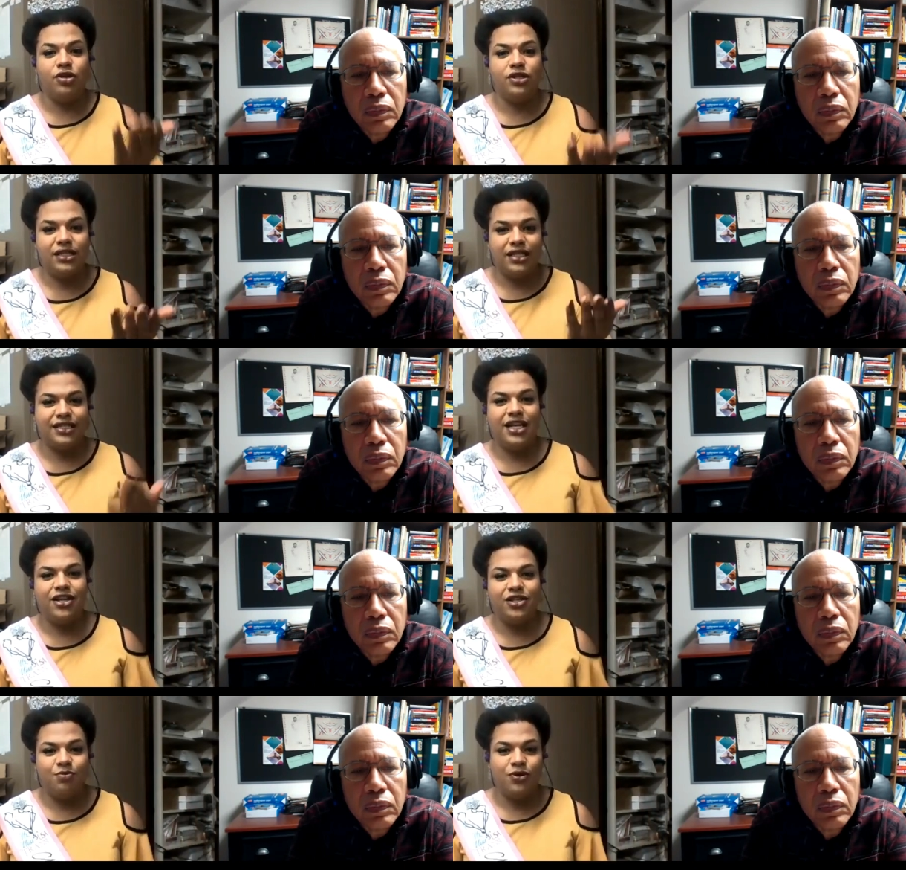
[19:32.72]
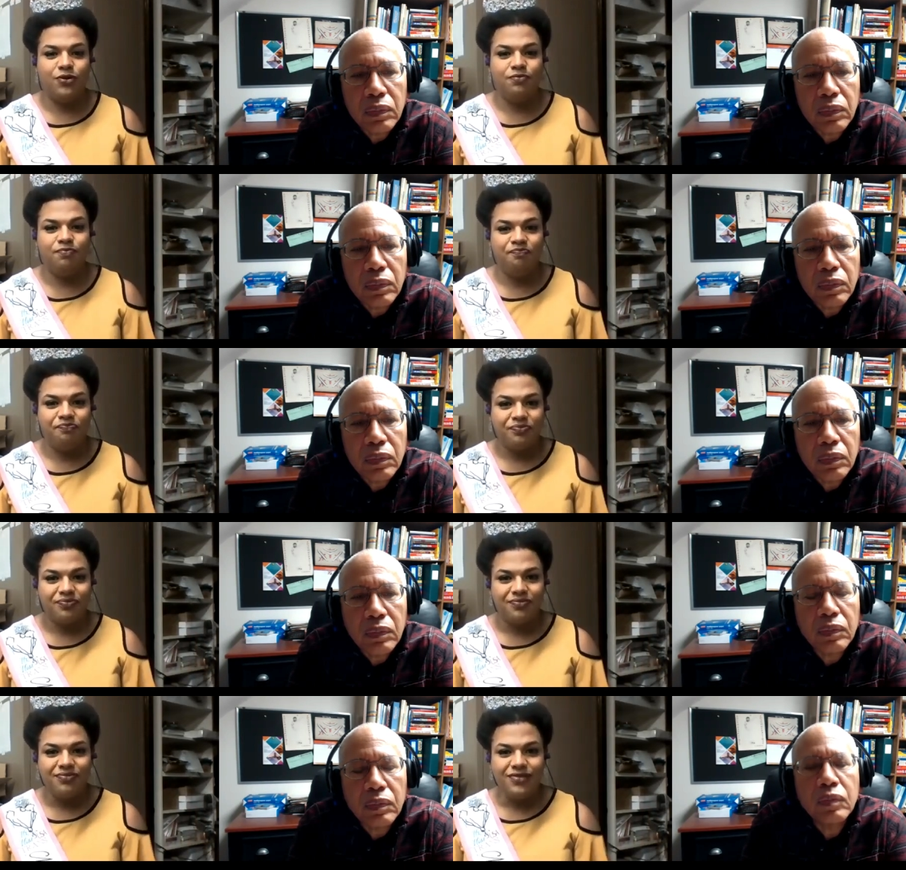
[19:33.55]
Speaker 1: in the Sand poem.
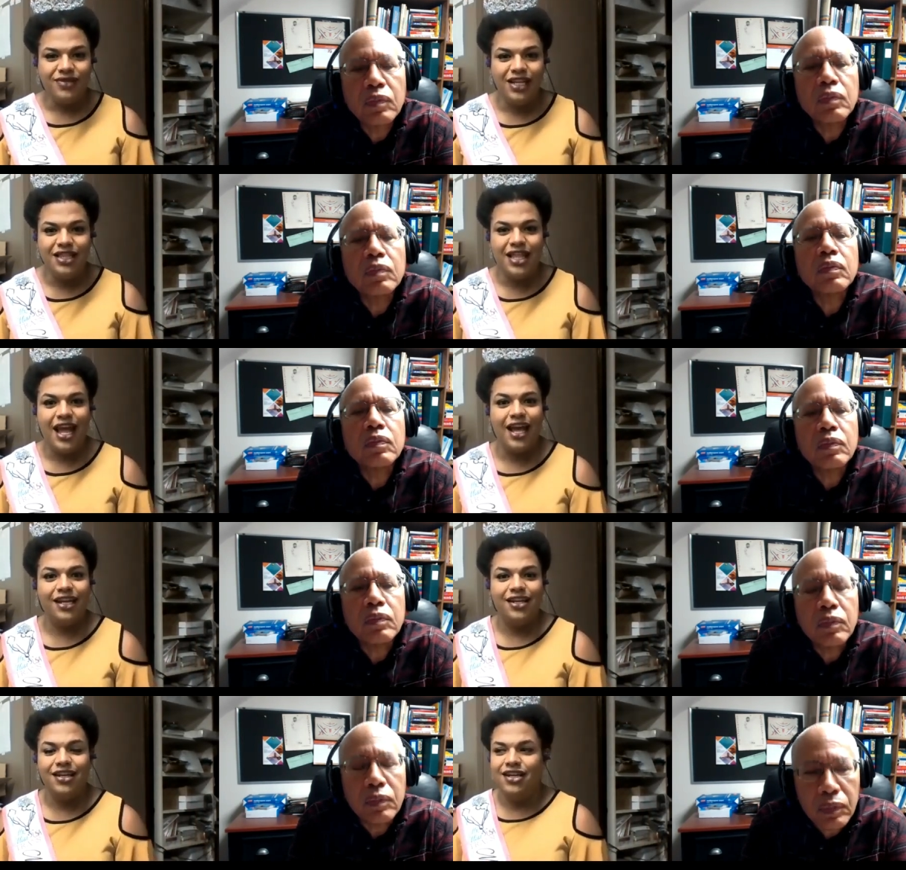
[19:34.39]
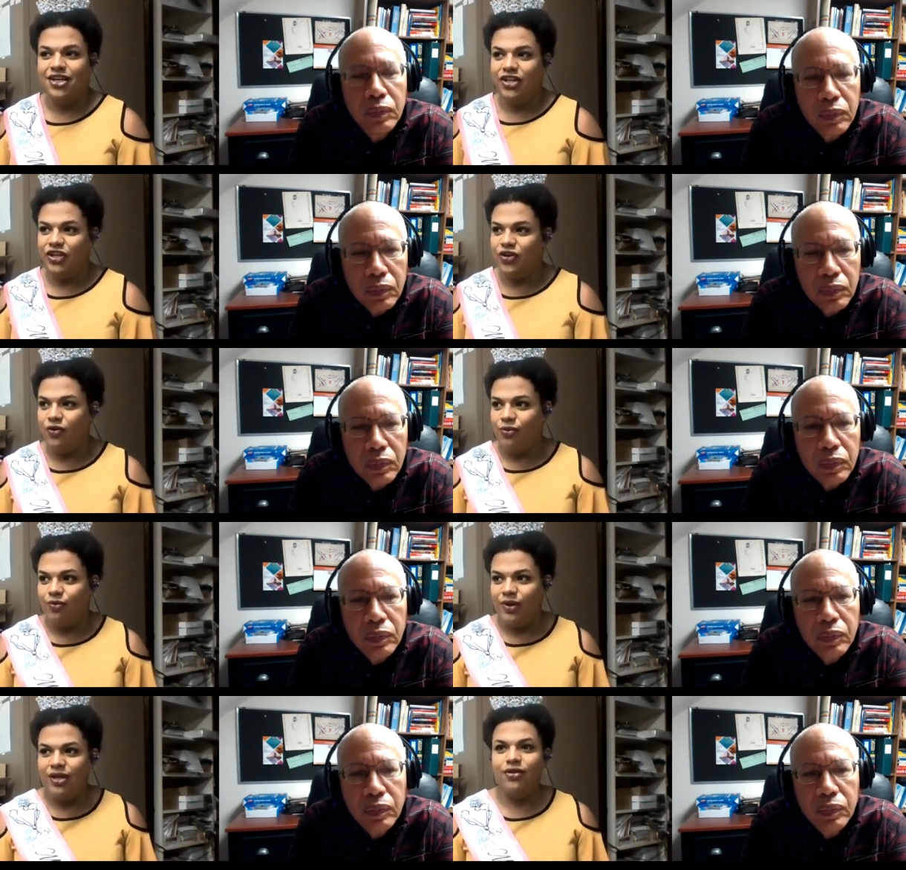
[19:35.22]
That, you know,
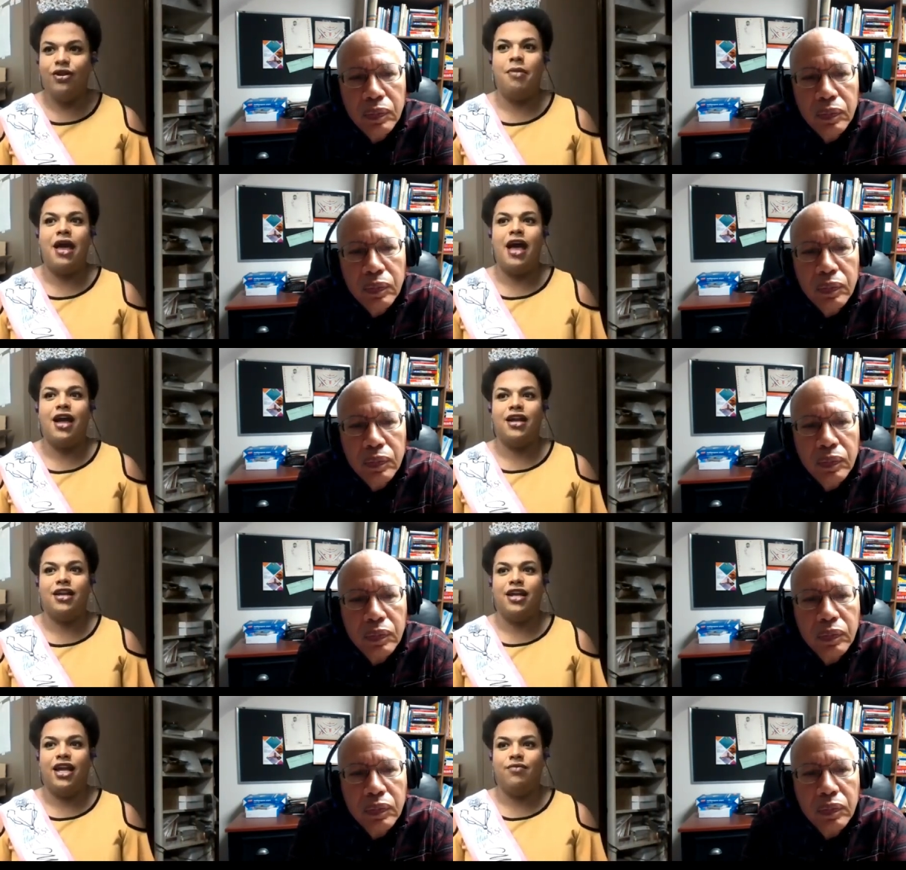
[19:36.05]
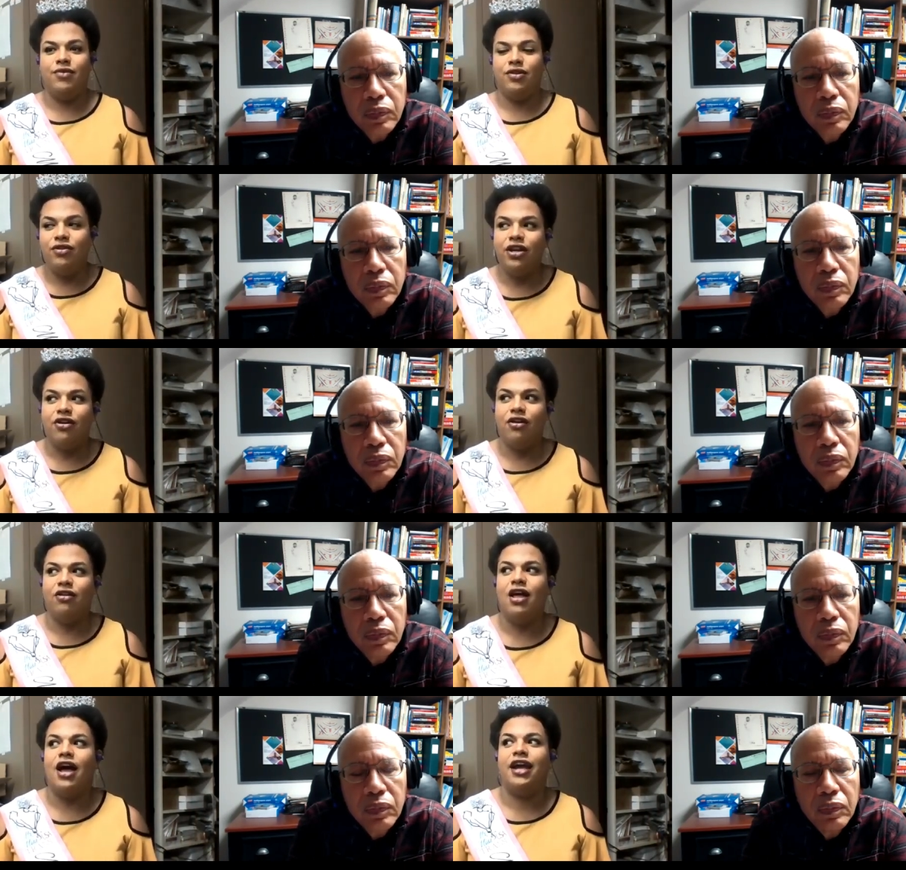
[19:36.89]
when we look back and we look at our
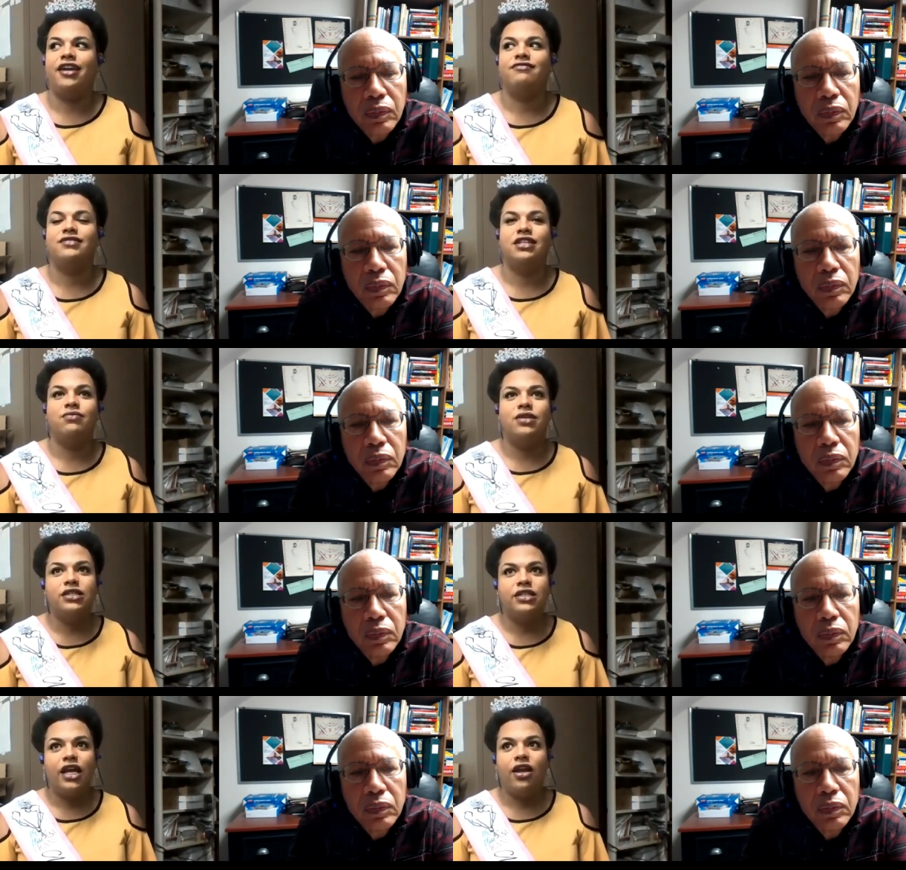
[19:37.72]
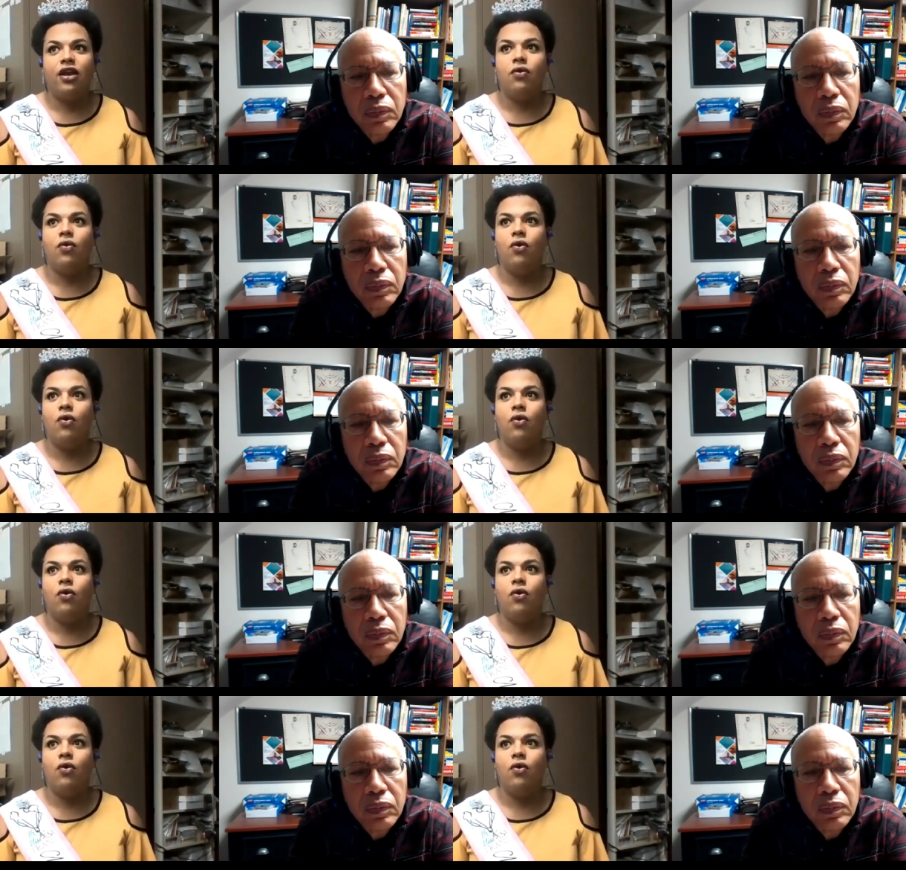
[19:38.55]
lives and we say,